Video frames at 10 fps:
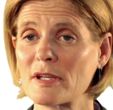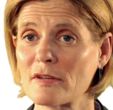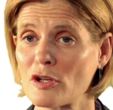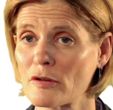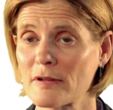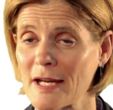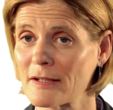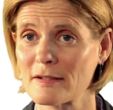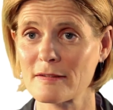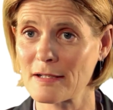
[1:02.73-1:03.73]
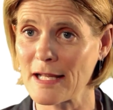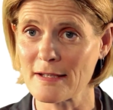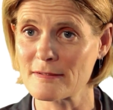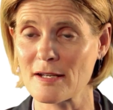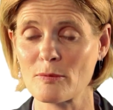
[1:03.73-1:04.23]
because a lot of candidates are
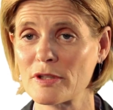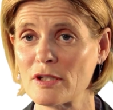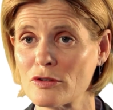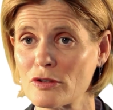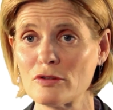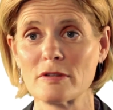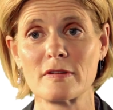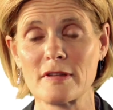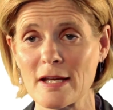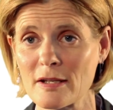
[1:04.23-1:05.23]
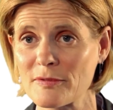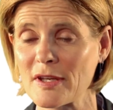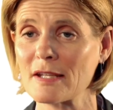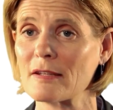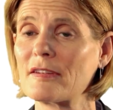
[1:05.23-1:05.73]
lazy, and what they do is that they end up
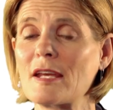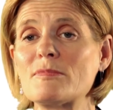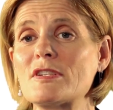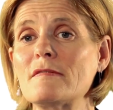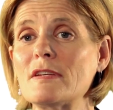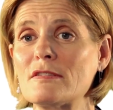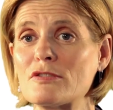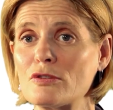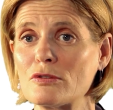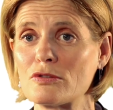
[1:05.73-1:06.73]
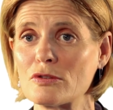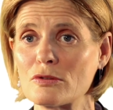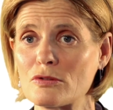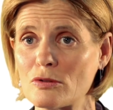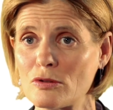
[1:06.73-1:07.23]
sending the same CV
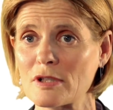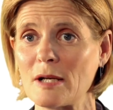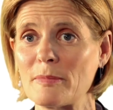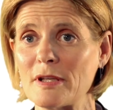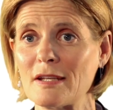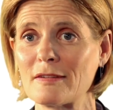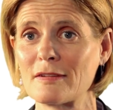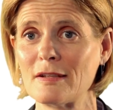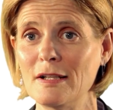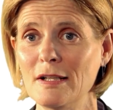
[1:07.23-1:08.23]
to all companies.